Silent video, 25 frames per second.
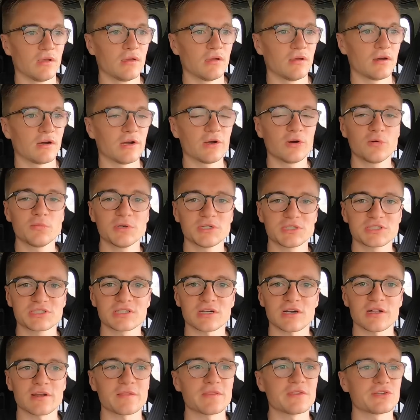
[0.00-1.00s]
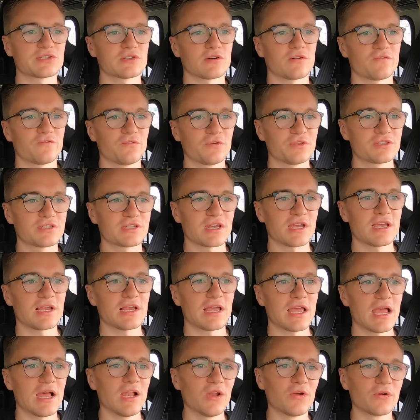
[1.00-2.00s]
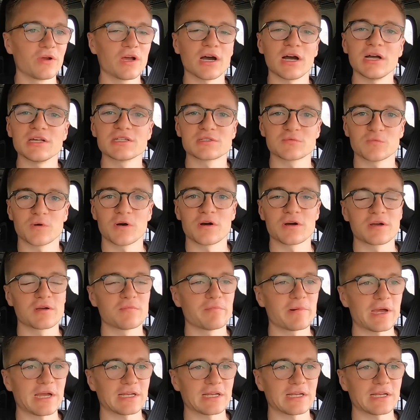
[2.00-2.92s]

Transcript: I almost started this off with saying hello guys and welcome back